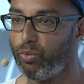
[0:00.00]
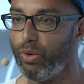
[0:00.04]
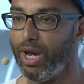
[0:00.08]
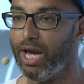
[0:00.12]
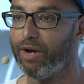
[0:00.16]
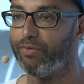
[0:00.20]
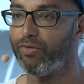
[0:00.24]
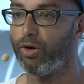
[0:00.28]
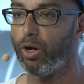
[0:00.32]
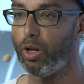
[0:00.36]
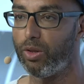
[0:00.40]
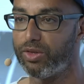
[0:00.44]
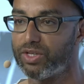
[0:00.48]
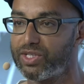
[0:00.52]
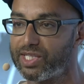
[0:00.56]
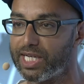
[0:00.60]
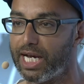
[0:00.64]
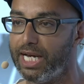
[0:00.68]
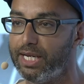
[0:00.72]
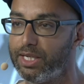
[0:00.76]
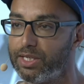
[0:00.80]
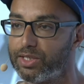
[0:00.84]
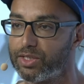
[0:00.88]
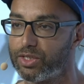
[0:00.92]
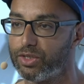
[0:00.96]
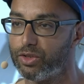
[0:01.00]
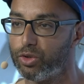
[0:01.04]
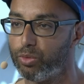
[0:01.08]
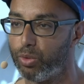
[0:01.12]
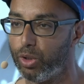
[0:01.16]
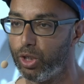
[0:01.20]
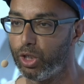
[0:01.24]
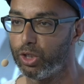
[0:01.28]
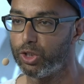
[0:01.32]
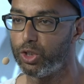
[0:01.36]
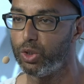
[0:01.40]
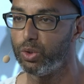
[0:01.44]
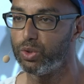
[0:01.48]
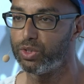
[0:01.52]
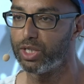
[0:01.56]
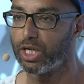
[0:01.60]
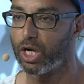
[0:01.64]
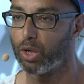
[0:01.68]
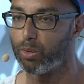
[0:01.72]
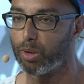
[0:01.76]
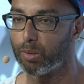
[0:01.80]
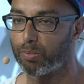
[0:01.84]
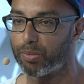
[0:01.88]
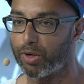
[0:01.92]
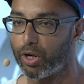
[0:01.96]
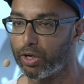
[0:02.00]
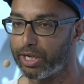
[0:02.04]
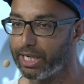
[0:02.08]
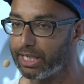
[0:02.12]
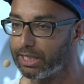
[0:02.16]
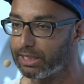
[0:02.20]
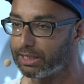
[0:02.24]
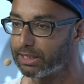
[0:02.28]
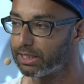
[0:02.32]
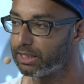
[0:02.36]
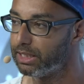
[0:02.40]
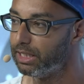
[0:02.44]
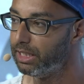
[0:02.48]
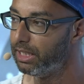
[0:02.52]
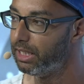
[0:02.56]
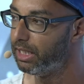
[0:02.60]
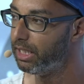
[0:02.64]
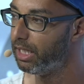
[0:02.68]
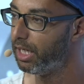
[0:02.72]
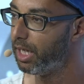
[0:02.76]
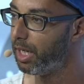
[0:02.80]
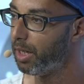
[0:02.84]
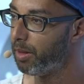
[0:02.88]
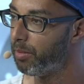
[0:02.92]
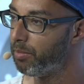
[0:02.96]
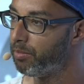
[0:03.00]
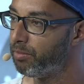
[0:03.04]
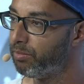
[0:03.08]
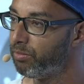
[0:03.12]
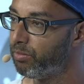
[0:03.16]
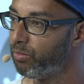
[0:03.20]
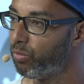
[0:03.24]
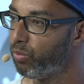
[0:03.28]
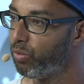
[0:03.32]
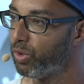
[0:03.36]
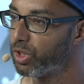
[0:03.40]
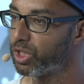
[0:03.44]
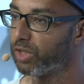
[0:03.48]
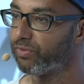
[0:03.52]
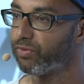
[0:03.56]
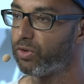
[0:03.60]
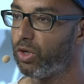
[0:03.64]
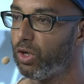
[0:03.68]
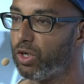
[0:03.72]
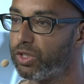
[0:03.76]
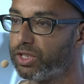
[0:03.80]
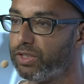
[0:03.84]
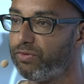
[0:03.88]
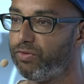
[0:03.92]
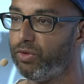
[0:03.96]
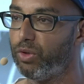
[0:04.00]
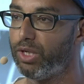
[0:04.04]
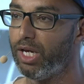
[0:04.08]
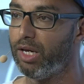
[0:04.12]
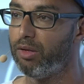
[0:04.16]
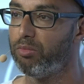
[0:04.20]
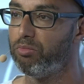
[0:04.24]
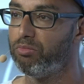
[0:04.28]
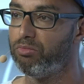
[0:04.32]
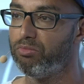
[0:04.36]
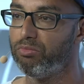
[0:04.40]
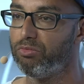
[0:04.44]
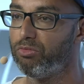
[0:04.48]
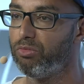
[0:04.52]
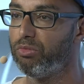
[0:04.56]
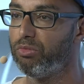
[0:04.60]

we have all the scientists in the world using our product, which of course, if you can